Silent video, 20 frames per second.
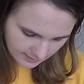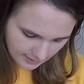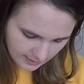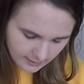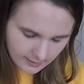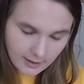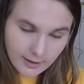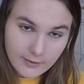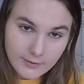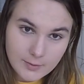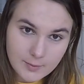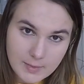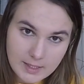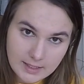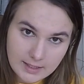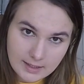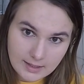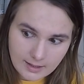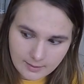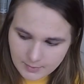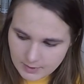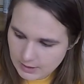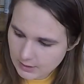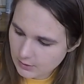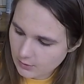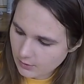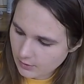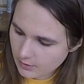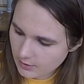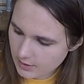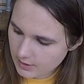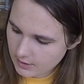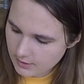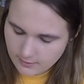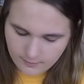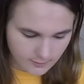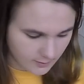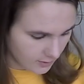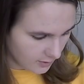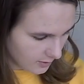and I loved making up stories
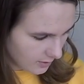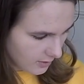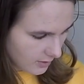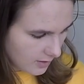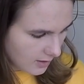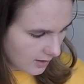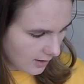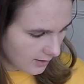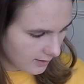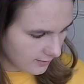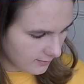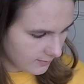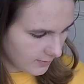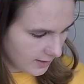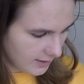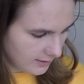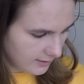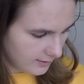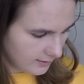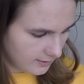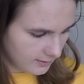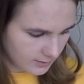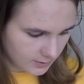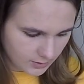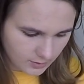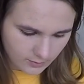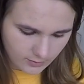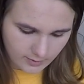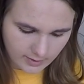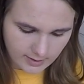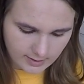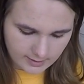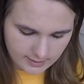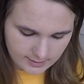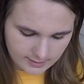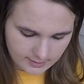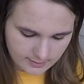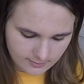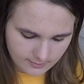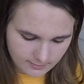for all of my little
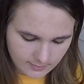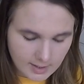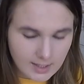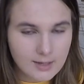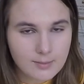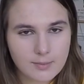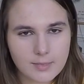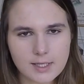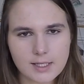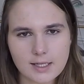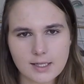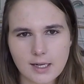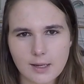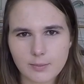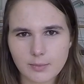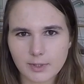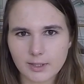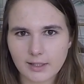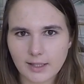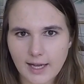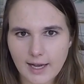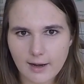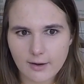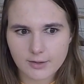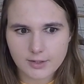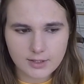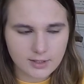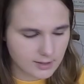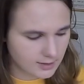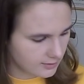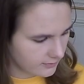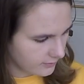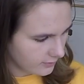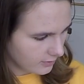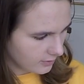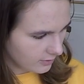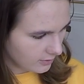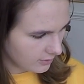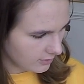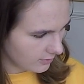toys. Making up little houses
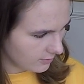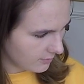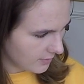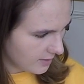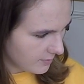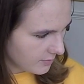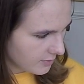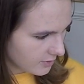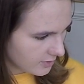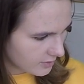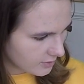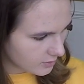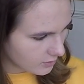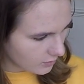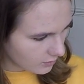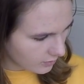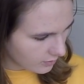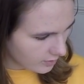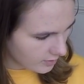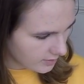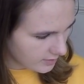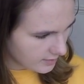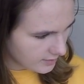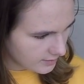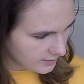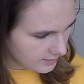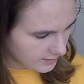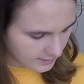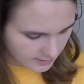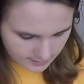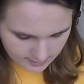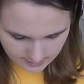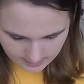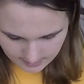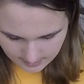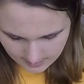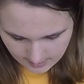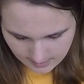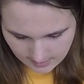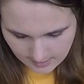for my bird toys,
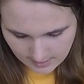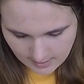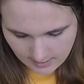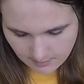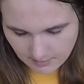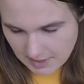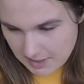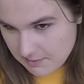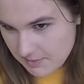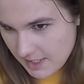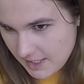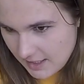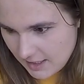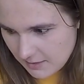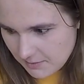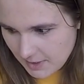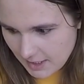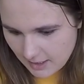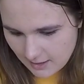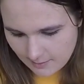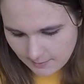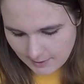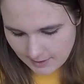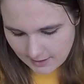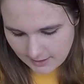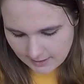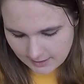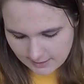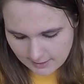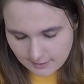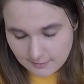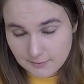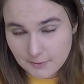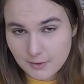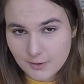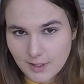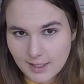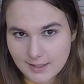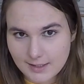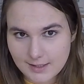my Beanie Babies, if
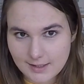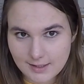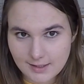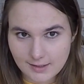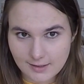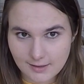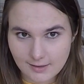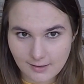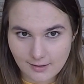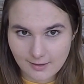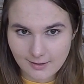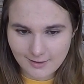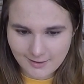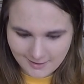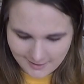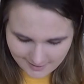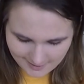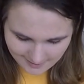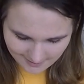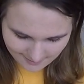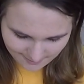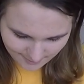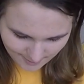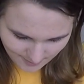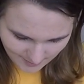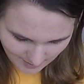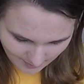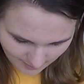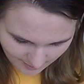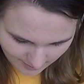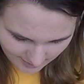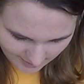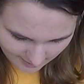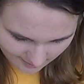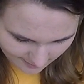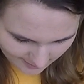you guys still remember the